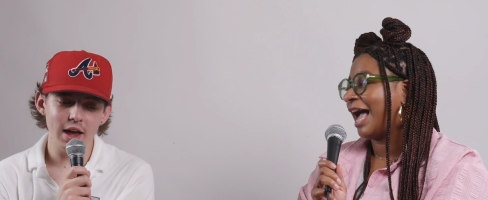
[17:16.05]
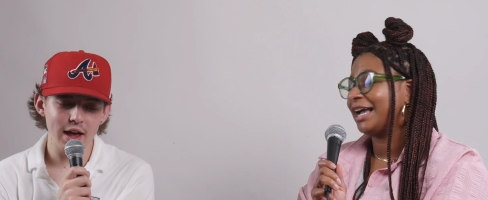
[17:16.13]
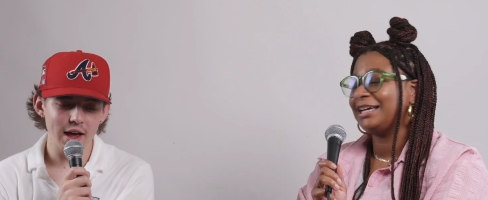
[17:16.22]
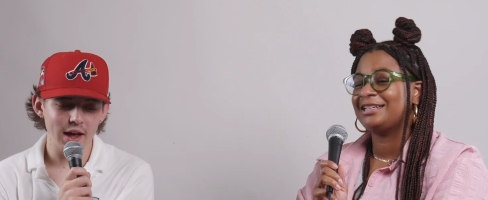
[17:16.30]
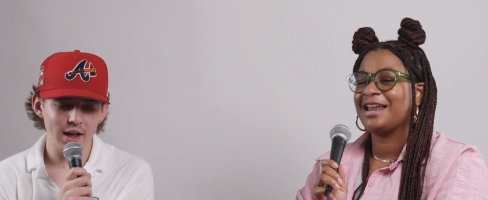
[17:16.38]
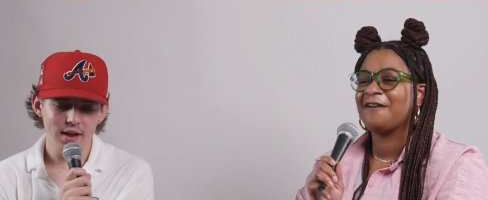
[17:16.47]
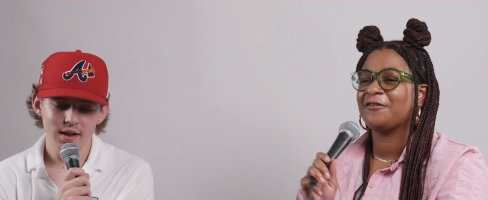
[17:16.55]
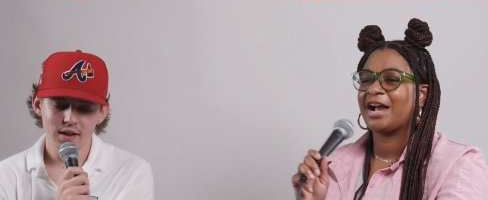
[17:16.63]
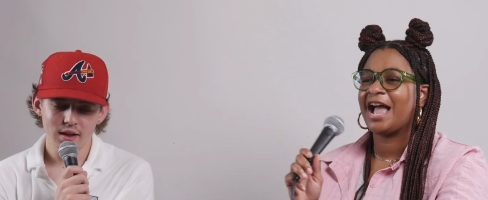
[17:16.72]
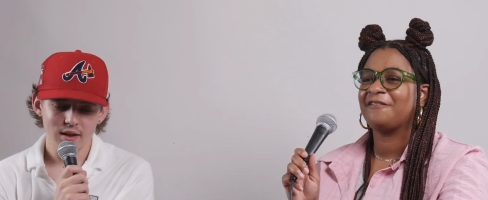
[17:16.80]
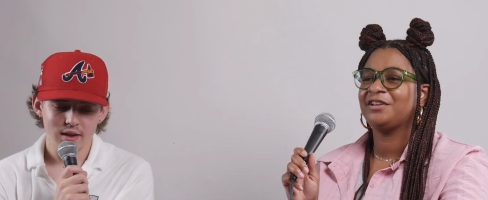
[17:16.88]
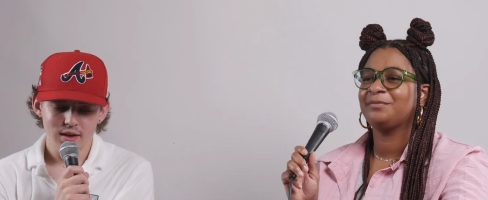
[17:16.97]
Speaker 1: I could never
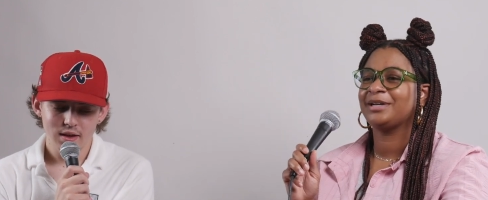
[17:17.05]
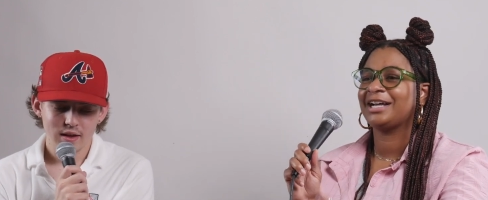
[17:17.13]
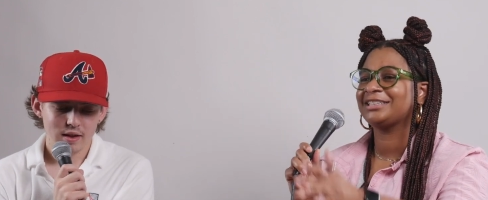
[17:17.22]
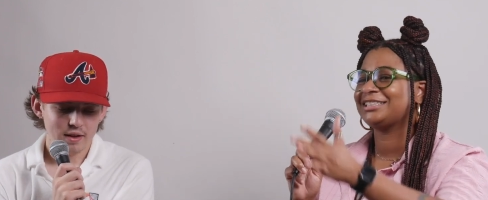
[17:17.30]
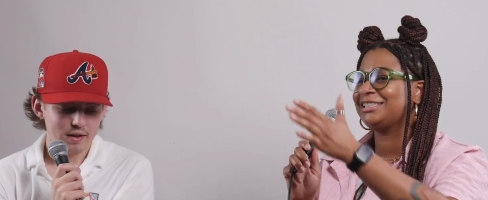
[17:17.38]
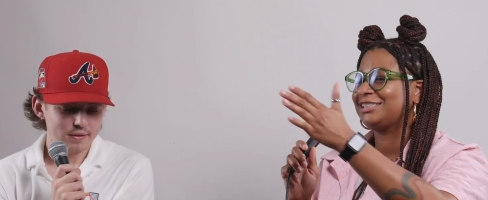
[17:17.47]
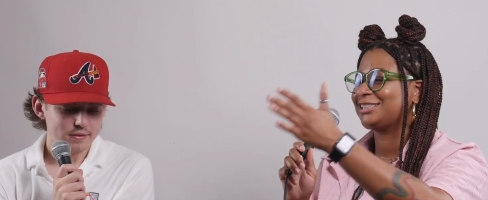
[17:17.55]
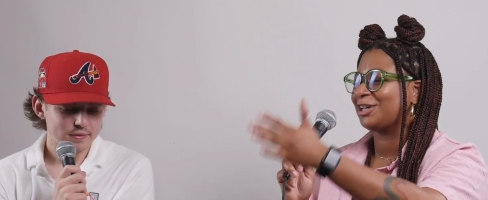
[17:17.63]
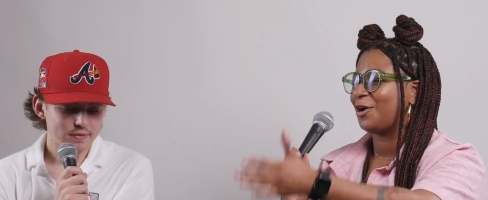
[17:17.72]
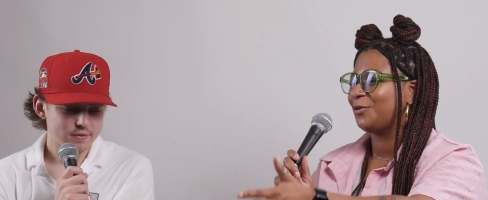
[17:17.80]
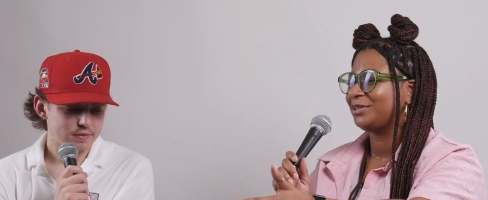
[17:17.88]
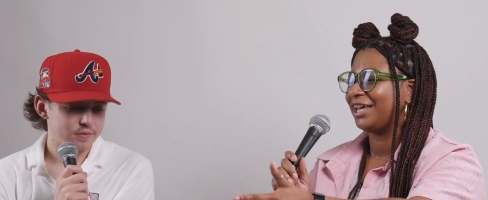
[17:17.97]
have him because he's
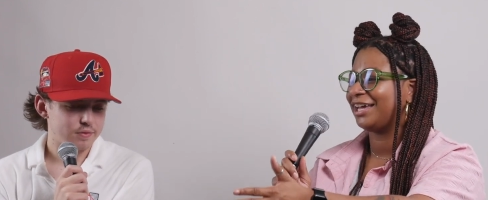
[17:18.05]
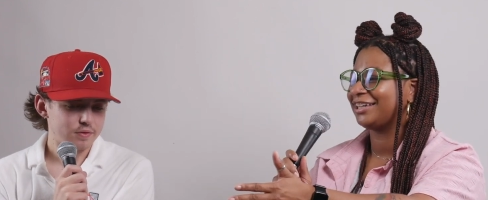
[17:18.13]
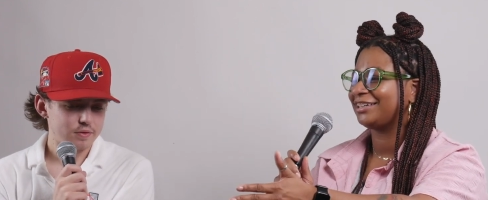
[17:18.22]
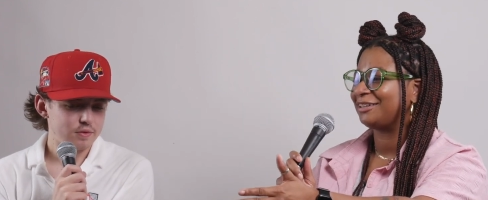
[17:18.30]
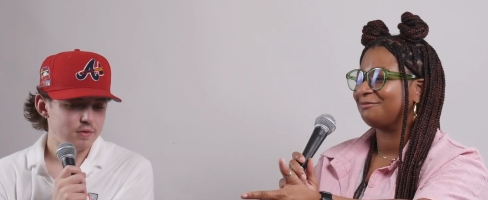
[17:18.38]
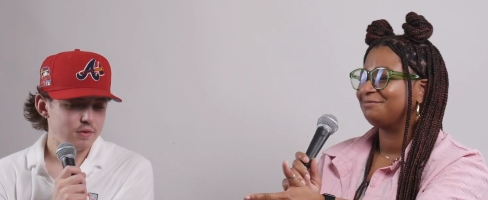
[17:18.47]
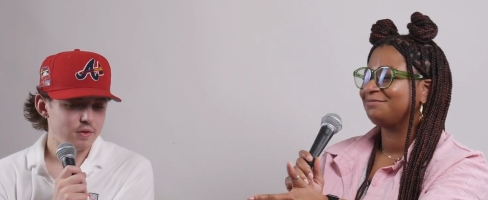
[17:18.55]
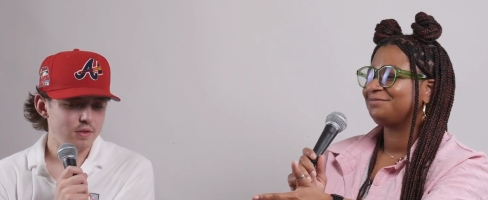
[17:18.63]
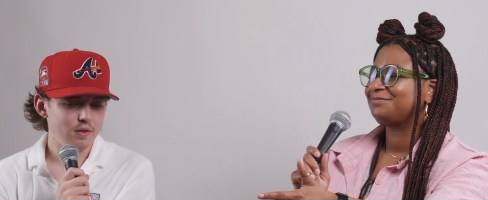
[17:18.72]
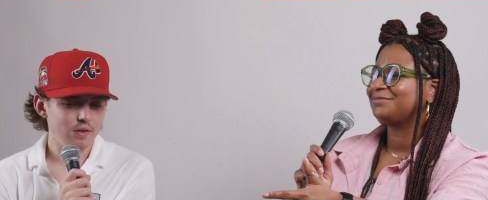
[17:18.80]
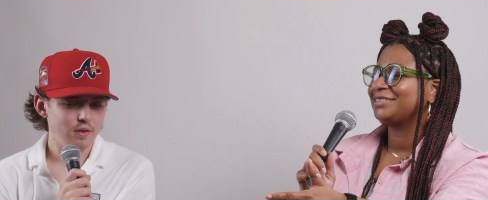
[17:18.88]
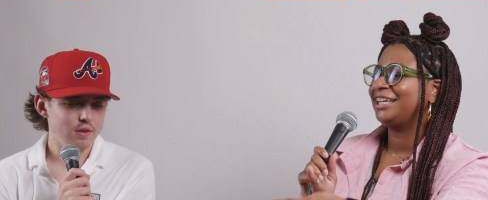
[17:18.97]
so like
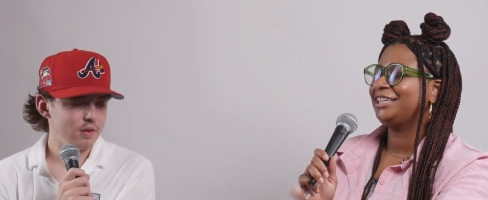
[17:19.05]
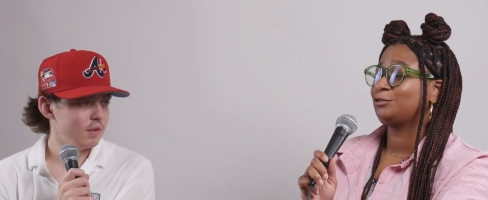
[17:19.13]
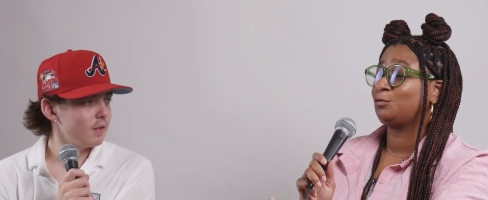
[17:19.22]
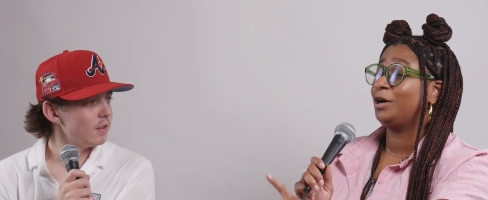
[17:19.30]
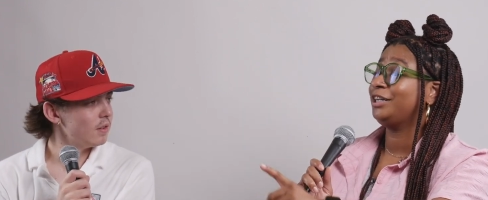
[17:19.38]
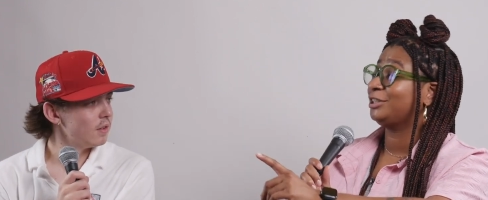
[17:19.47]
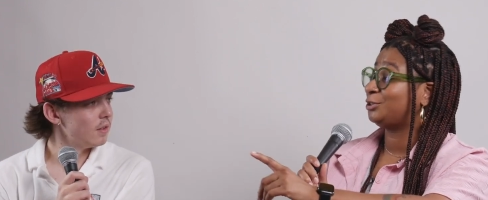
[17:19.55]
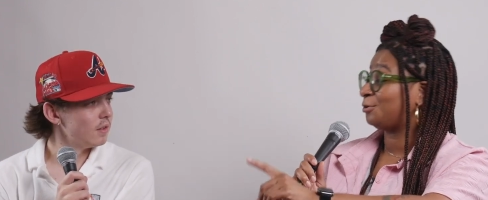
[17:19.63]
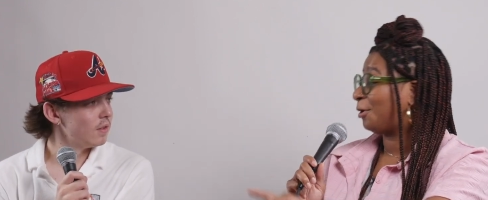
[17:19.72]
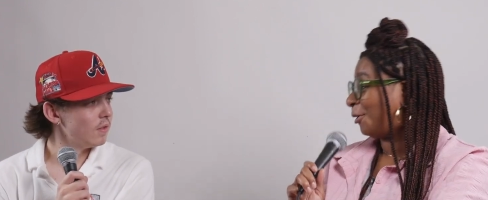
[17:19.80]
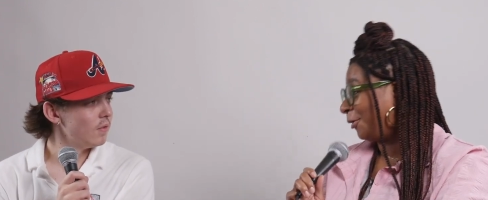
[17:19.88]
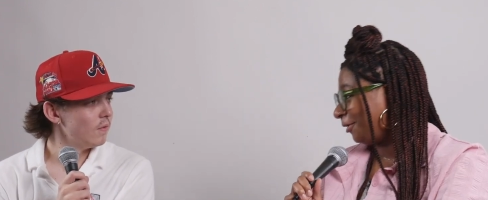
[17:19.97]
he's one a
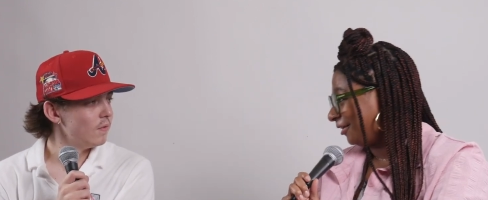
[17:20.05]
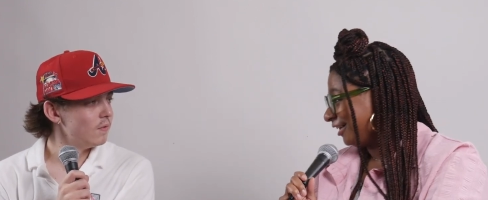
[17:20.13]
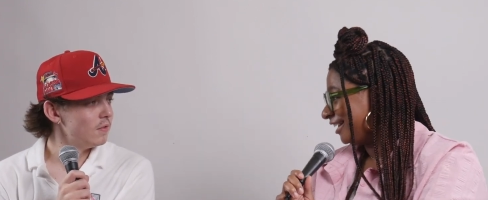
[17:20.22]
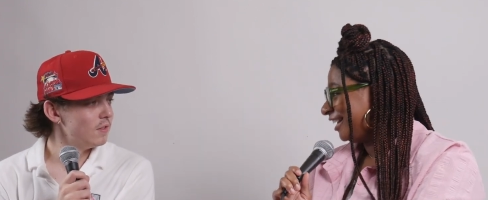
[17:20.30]
troll.